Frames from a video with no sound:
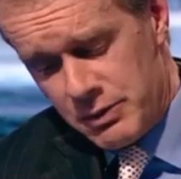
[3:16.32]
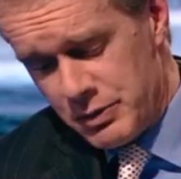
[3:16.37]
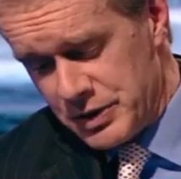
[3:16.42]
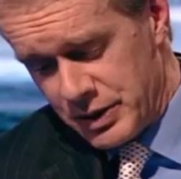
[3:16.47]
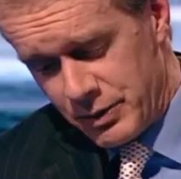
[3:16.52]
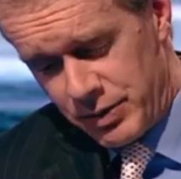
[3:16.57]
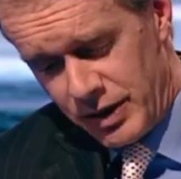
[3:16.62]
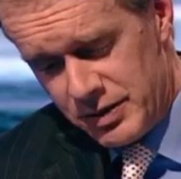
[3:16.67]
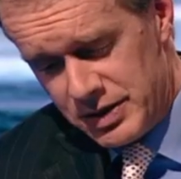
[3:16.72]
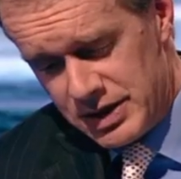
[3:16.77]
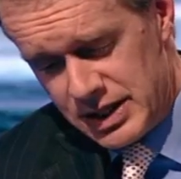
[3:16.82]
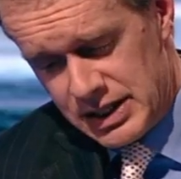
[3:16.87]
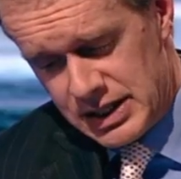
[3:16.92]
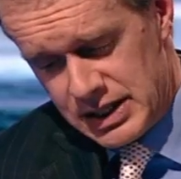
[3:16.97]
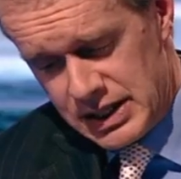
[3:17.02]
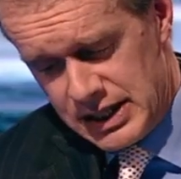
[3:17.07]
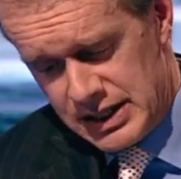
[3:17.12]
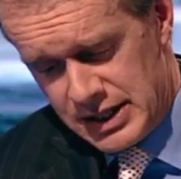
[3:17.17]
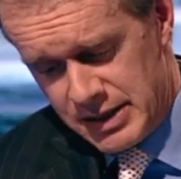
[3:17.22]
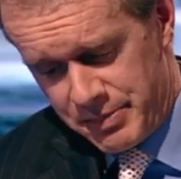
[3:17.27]
He was
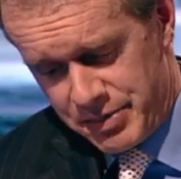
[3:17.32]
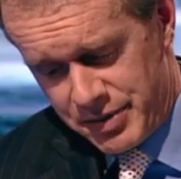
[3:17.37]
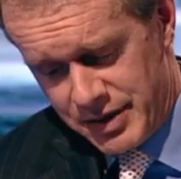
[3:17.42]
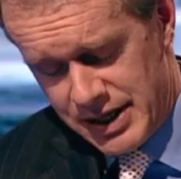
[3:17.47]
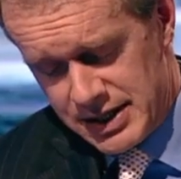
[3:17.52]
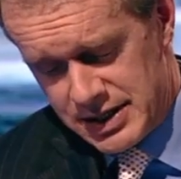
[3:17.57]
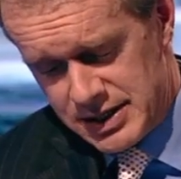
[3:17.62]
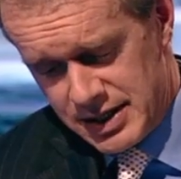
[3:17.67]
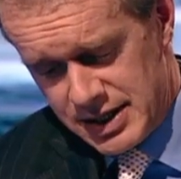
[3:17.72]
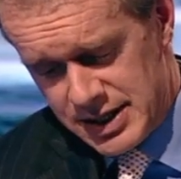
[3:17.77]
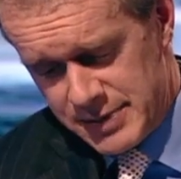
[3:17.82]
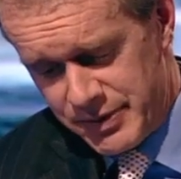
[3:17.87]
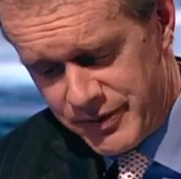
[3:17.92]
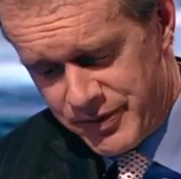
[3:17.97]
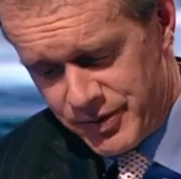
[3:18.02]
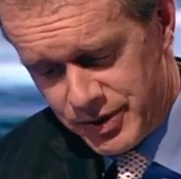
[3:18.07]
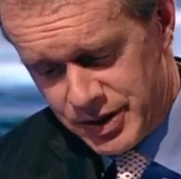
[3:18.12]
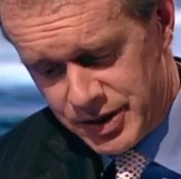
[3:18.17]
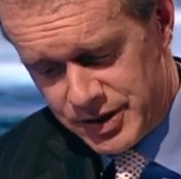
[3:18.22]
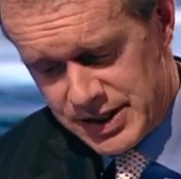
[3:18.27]
quoted in the press just
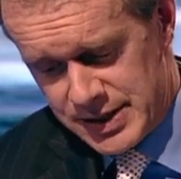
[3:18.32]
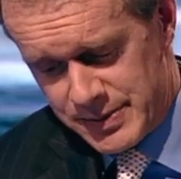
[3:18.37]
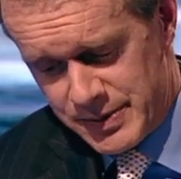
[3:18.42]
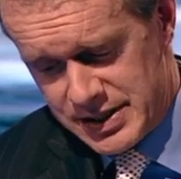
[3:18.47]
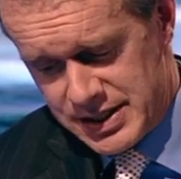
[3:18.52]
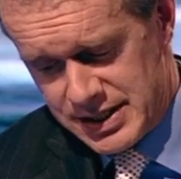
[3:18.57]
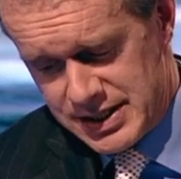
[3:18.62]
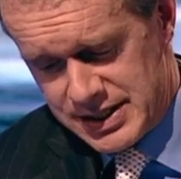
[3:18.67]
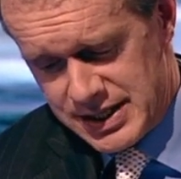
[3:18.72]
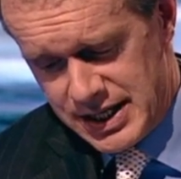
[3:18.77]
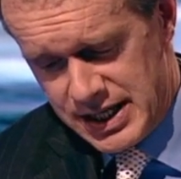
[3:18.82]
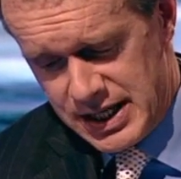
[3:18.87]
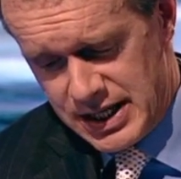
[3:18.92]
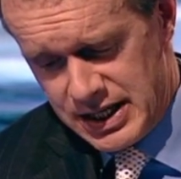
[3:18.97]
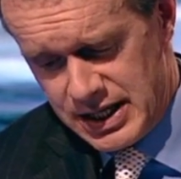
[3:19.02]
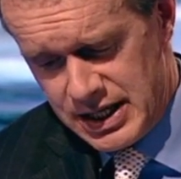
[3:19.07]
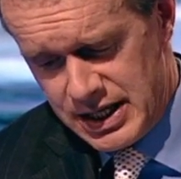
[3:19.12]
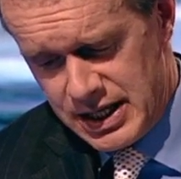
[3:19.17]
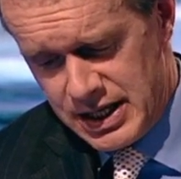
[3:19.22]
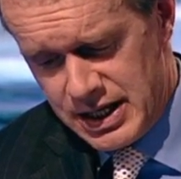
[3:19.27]
before Christmas as saying,